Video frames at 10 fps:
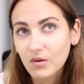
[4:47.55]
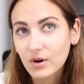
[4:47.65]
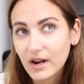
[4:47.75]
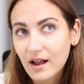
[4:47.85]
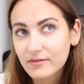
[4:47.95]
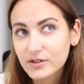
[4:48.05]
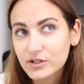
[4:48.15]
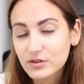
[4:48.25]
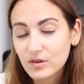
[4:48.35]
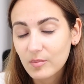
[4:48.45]
what I have to
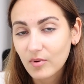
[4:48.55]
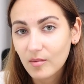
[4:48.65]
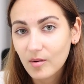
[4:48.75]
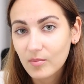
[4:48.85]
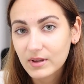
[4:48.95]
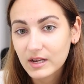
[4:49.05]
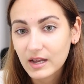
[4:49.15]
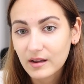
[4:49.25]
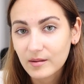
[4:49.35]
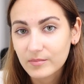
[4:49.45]
do, I probably
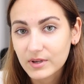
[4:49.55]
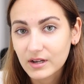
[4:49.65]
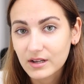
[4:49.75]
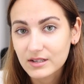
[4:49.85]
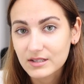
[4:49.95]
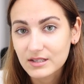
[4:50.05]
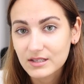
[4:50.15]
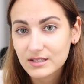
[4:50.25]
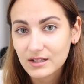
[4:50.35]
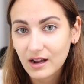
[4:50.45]
can't
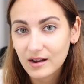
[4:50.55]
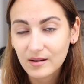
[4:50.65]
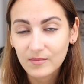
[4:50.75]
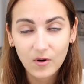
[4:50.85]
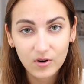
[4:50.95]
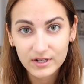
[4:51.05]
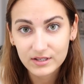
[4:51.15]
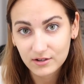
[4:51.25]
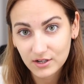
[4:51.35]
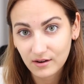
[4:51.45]
because I'm already
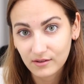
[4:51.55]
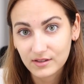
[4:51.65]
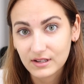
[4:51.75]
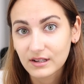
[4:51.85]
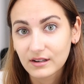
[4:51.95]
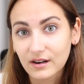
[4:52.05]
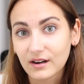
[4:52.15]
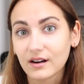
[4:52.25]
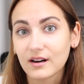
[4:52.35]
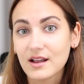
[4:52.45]
such a healthy
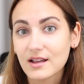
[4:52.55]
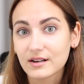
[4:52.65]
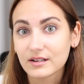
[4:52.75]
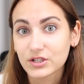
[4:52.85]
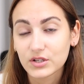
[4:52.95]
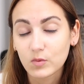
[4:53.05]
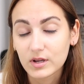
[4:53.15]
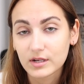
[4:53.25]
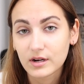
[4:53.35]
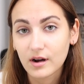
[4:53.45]
eater and it just
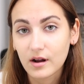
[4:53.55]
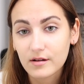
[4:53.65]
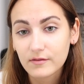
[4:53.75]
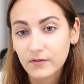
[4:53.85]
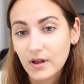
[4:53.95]
wasn't enough.